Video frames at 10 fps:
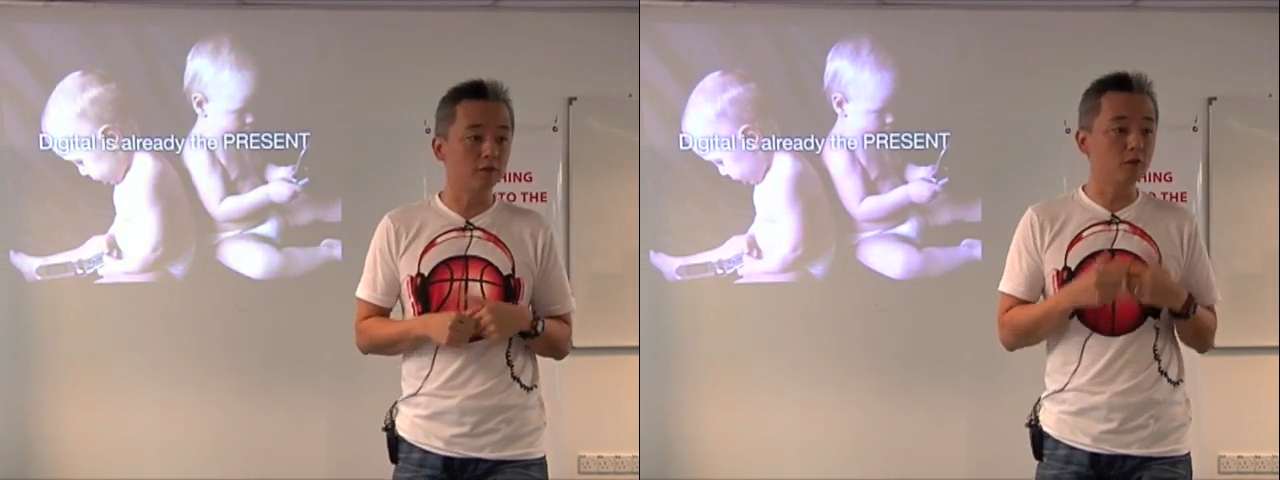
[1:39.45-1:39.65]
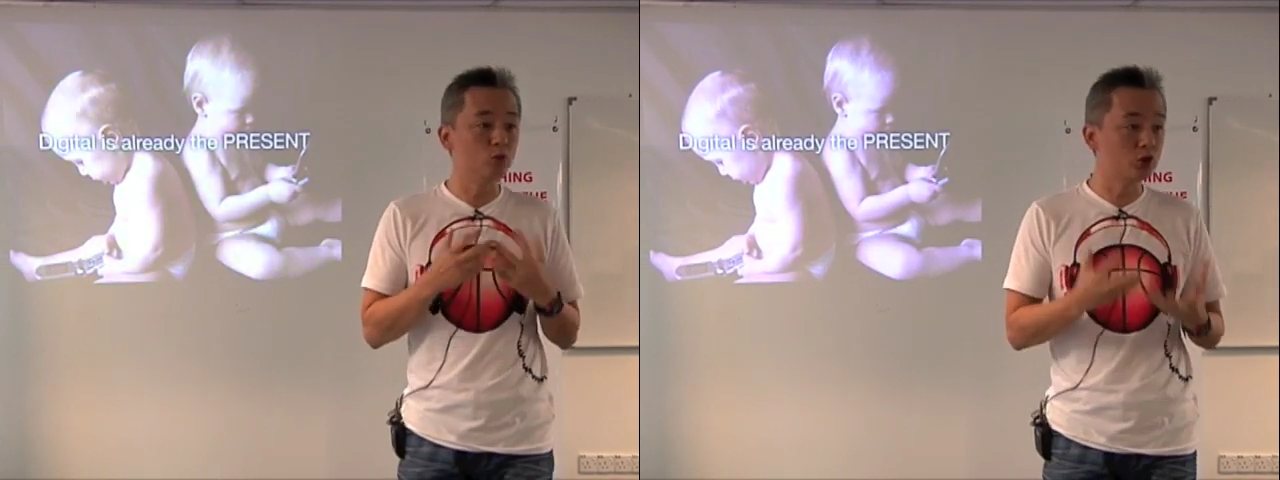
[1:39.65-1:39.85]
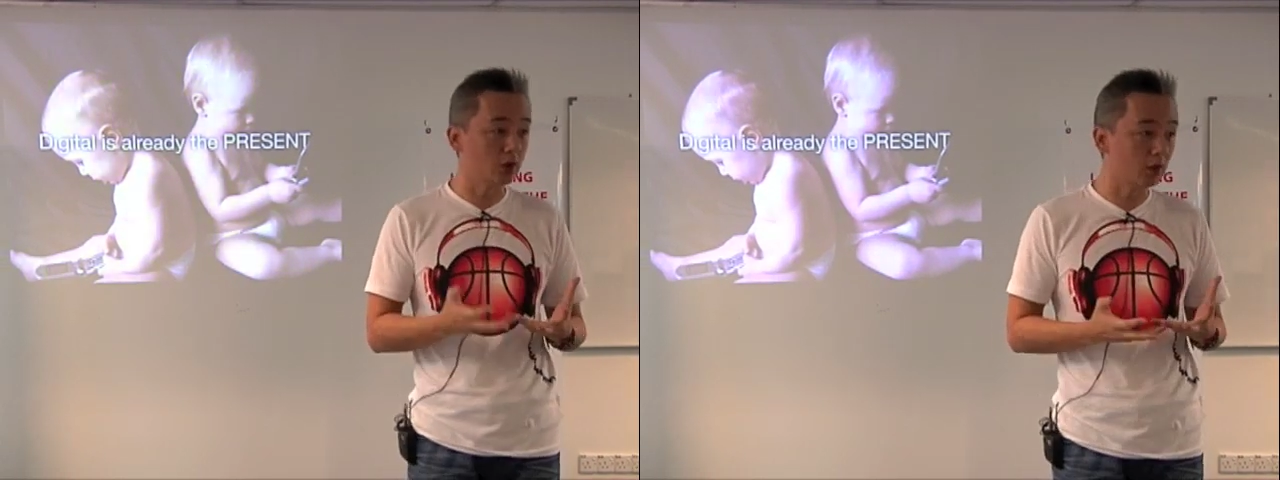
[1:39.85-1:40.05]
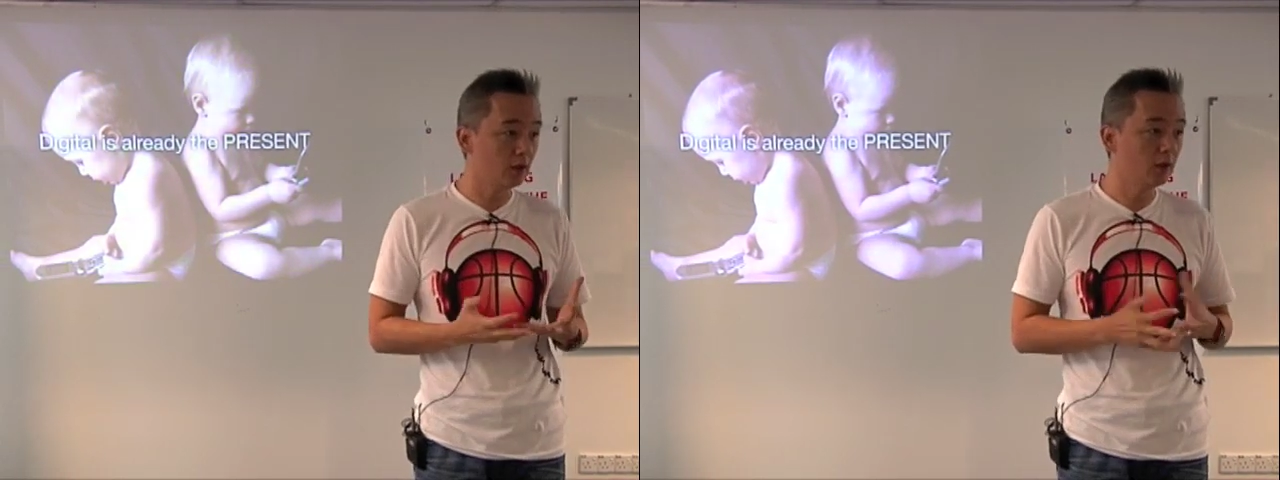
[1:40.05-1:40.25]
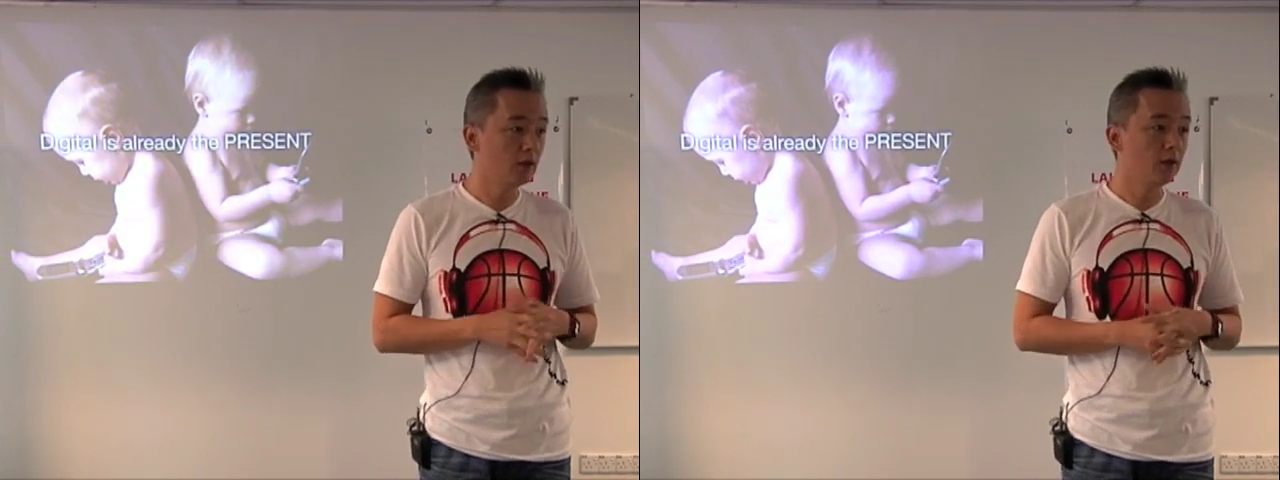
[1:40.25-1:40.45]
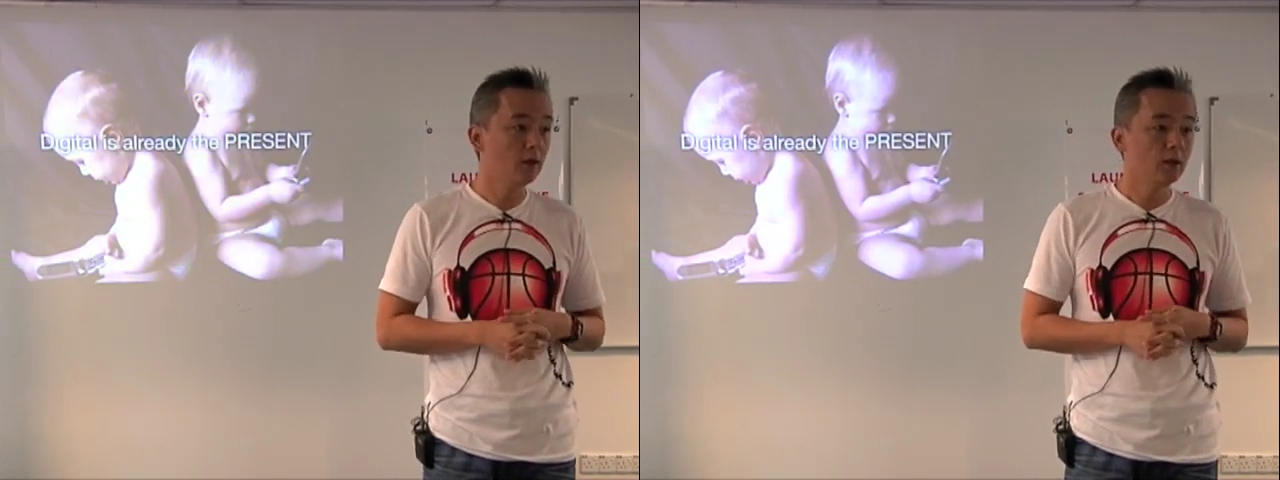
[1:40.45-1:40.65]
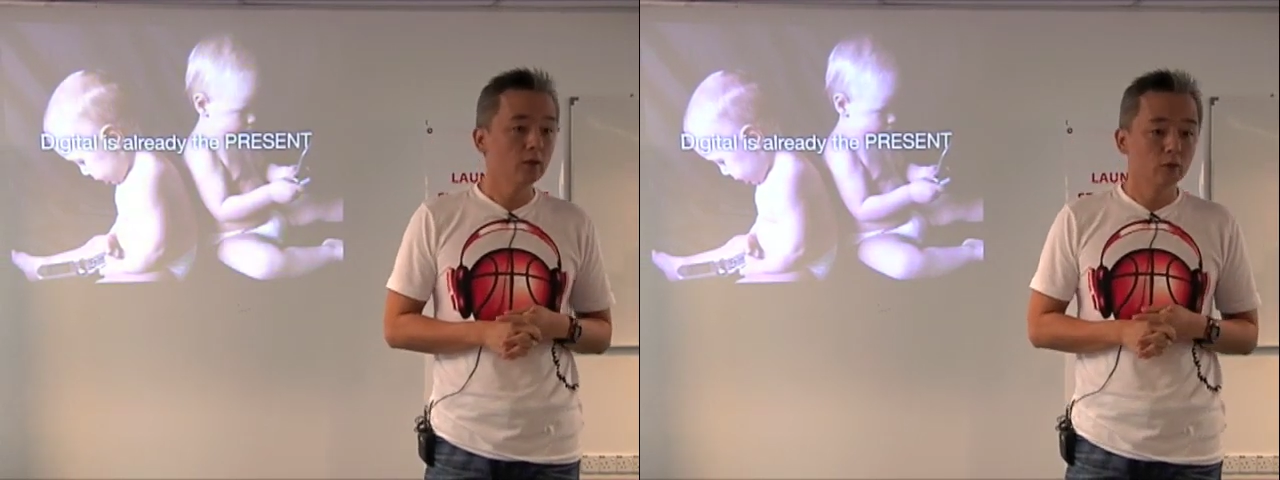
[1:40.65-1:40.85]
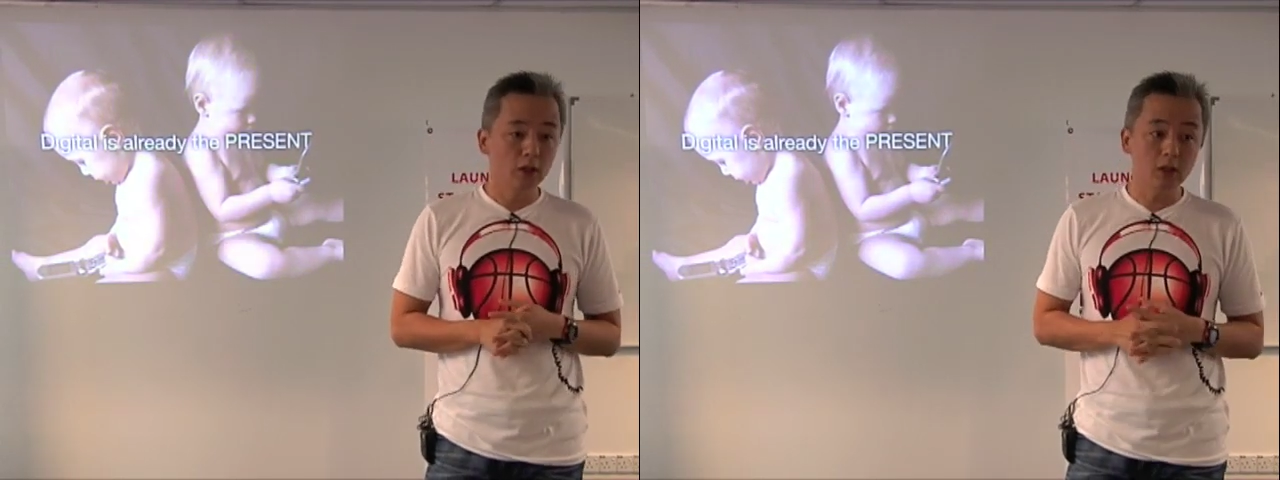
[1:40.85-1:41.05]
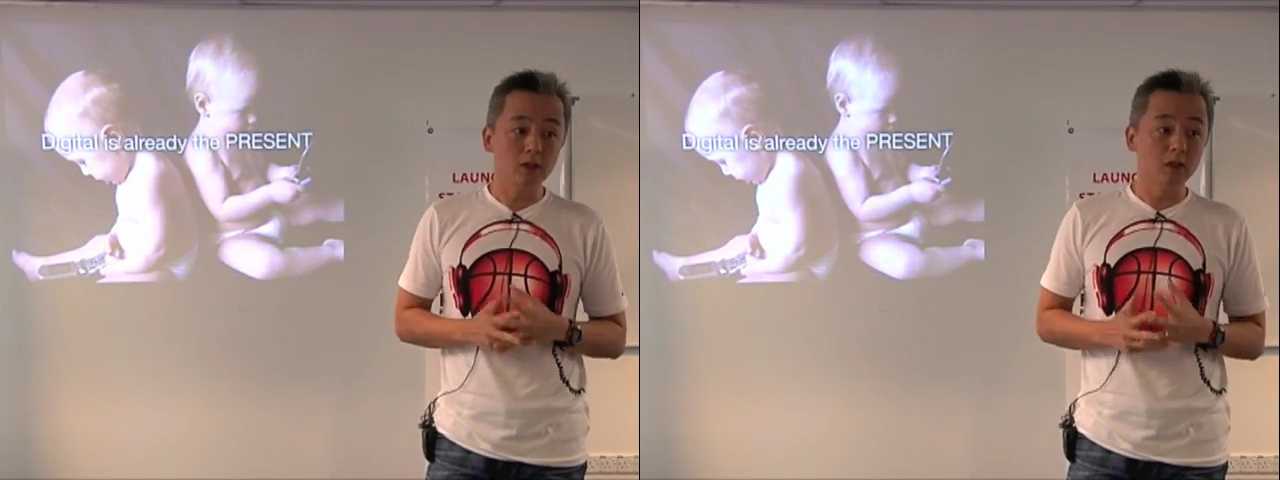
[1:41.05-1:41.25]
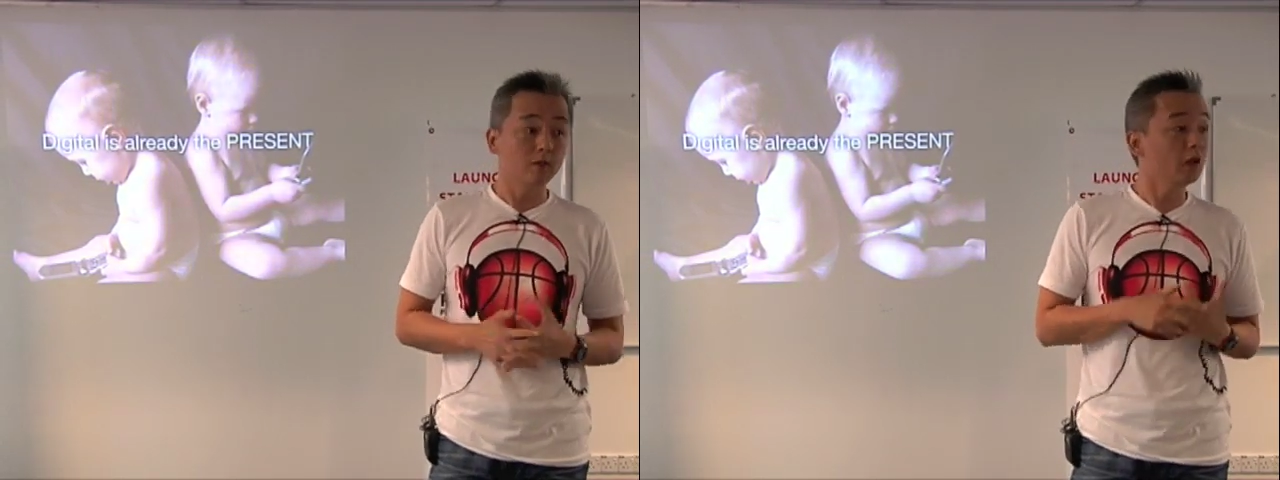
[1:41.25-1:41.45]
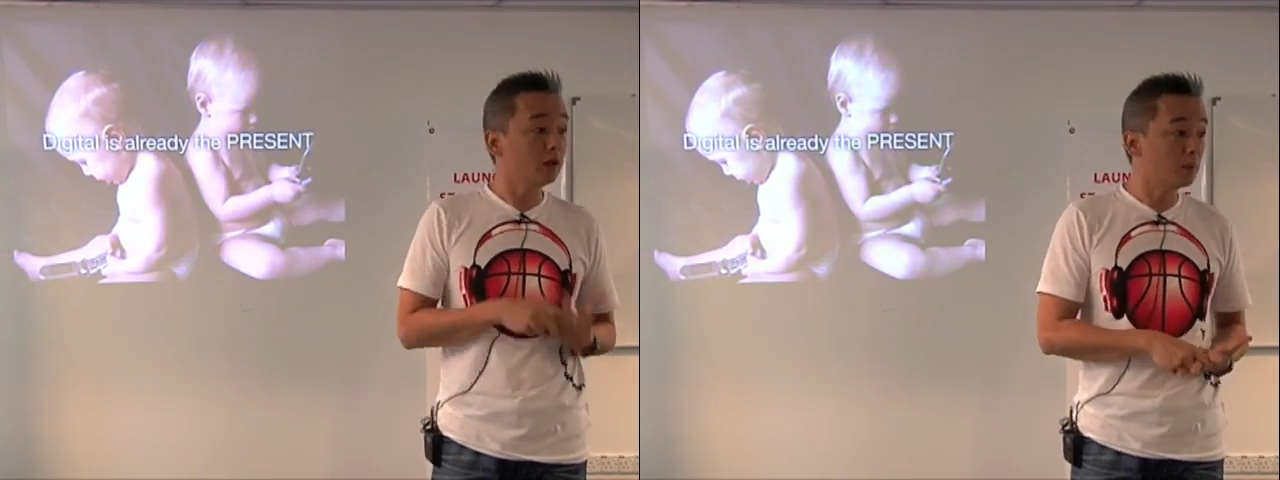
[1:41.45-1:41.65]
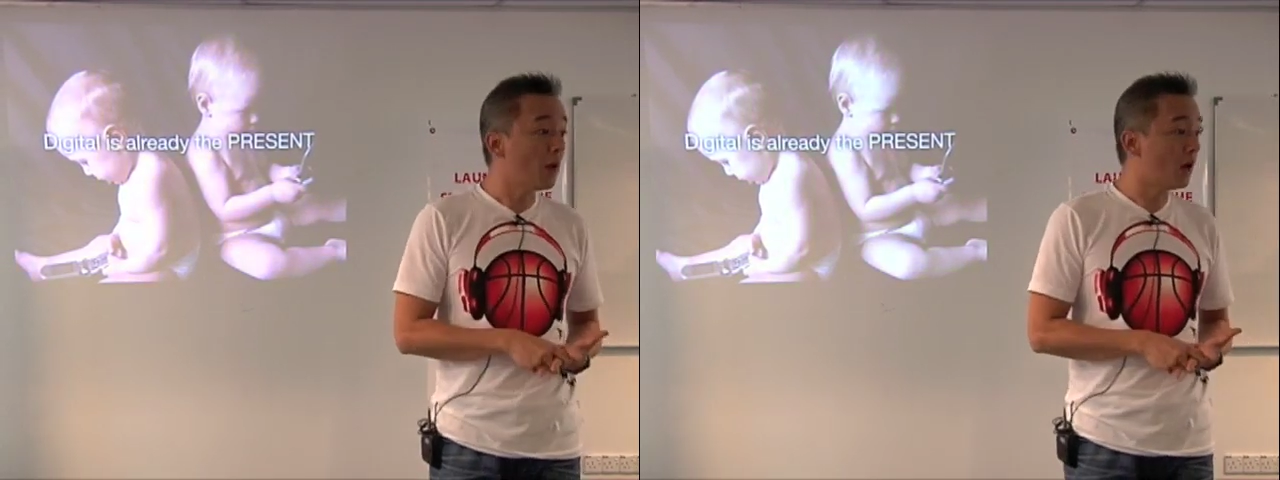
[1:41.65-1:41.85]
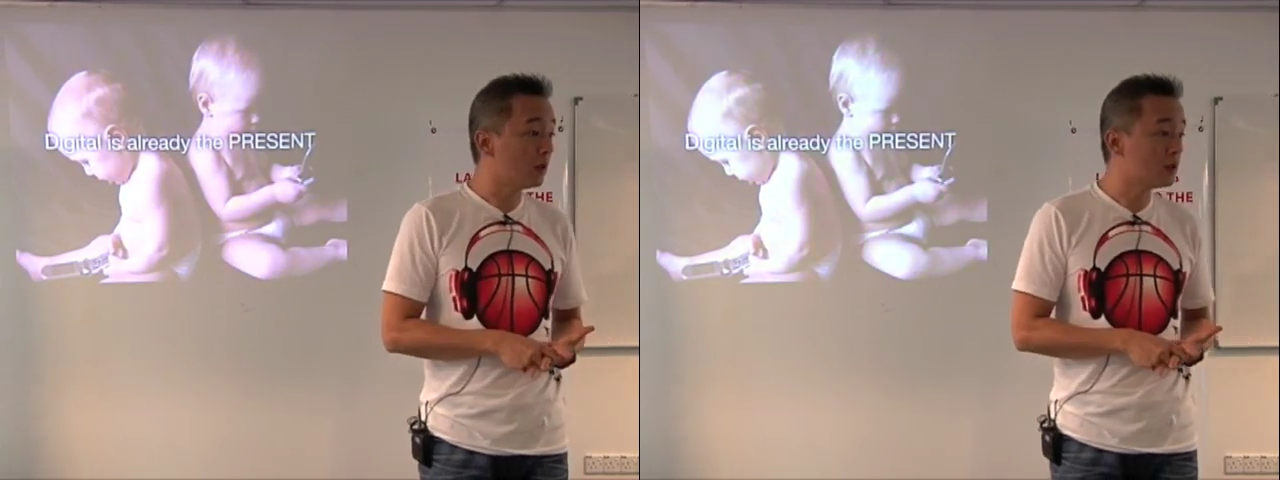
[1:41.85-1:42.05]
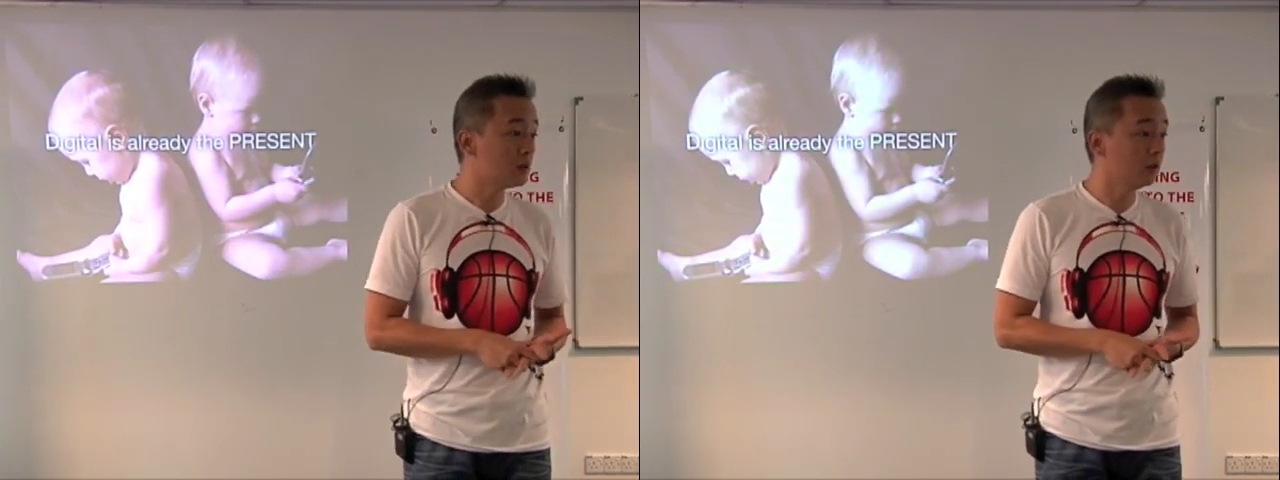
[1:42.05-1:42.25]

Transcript: future really is living in the past.